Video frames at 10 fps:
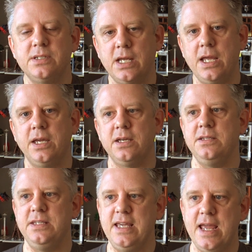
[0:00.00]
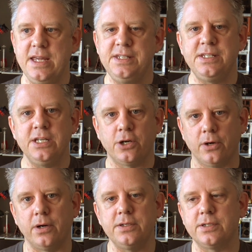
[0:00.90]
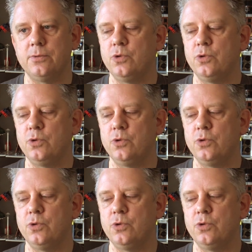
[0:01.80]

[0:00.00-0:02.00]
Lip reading: take the AC current,